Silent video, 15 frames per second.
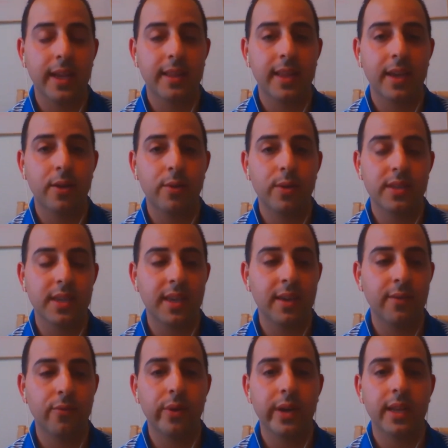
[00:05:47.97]
I think it was a
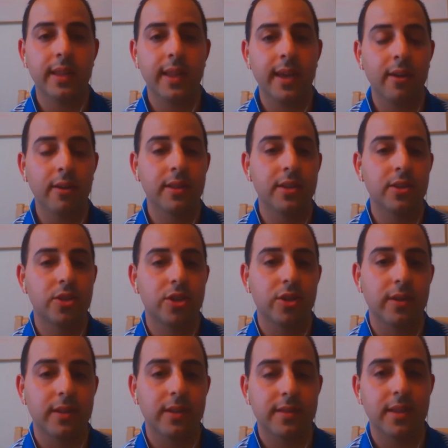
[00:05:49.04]
giveaway to the health
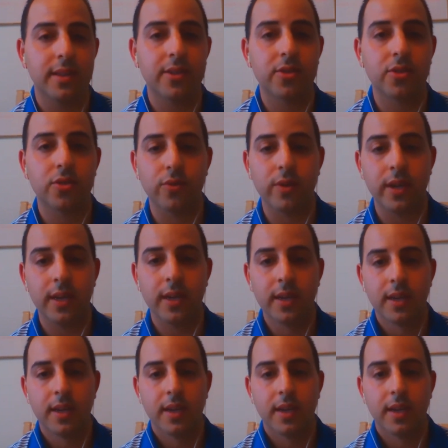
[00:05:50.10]
insurance industry.